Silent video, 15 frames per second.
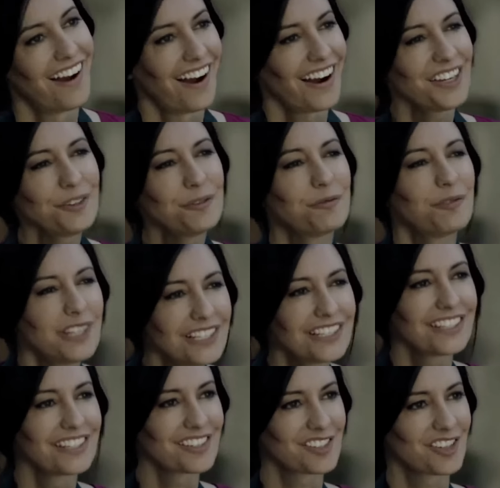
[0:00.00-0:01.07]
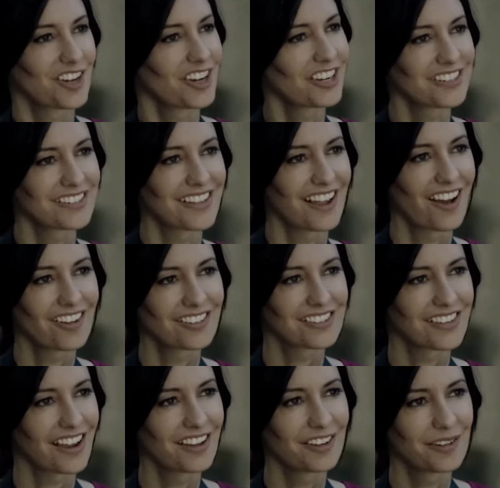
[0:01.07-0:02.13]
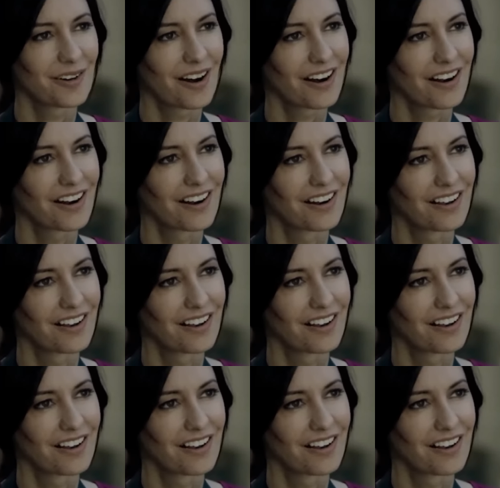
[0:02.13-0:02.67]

Are you really as good as they all say you are?